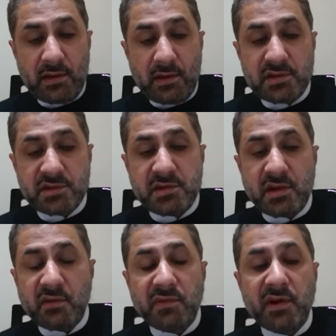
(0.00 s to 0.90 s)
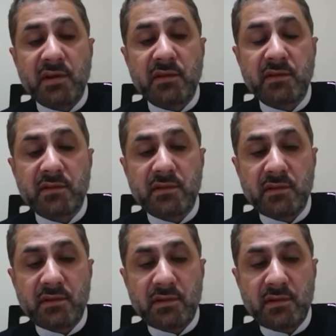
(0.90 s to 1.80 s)
As she advanced,
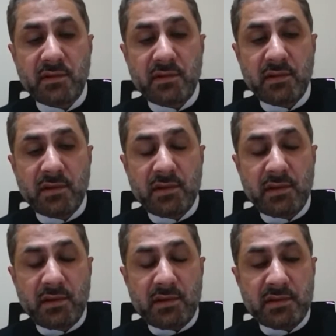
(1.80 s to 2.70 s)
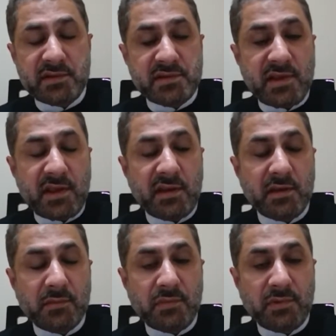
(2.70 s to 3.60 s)

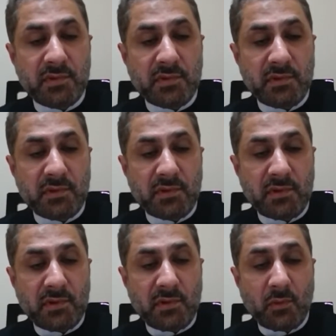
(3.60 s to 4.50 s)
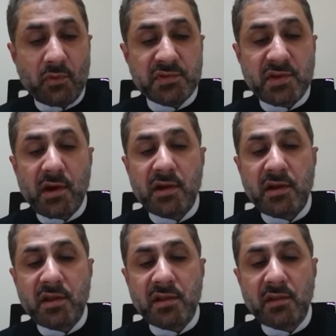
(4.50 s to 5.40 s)
Zainab was
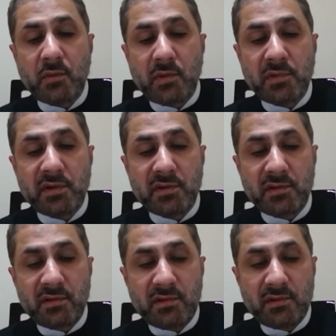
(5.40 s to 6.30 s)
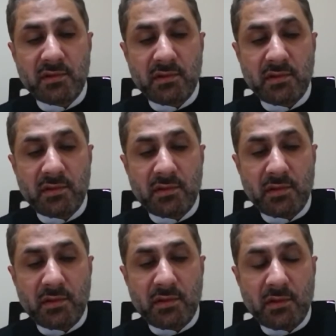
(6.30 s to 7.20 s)
guarding the women
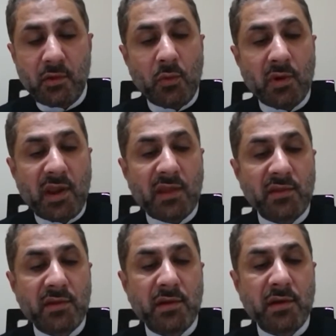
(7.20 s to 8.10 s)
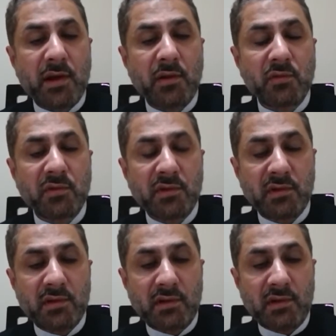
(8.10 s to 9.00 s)
who were gathered
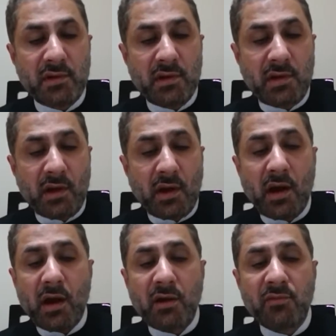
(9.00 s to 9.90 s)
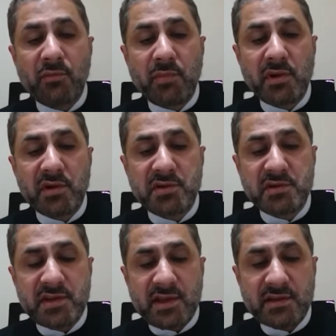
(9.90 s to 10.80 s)
around a
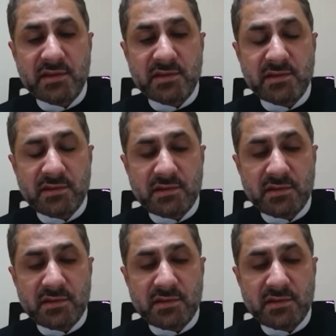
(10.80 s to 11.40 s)
half-burned tent,